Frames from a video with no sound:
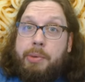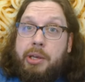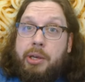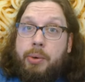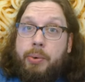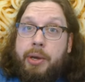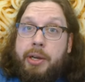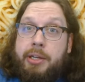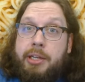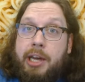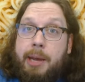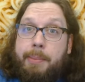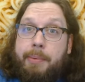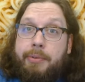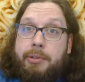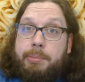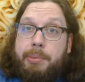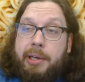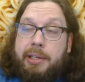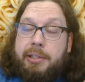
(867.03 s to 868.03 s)
away type of
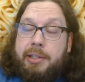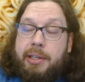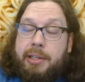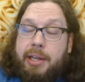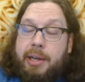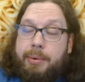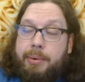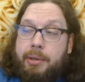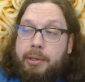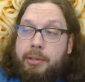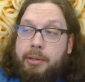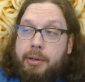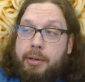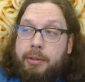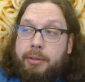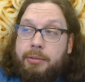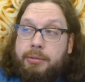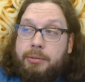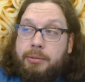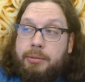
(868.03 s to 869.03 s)
spice on that one.
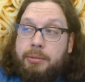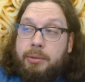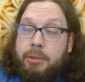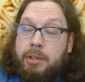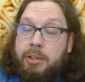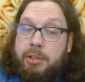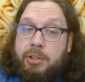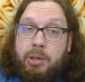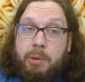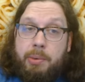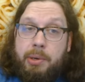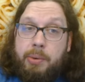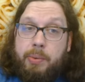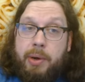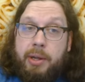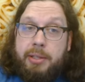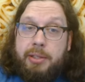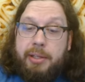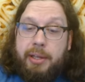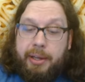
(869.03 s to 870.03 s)
nobody
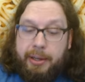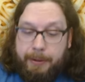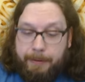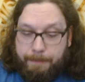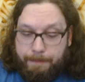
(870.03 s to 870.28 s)
wants that.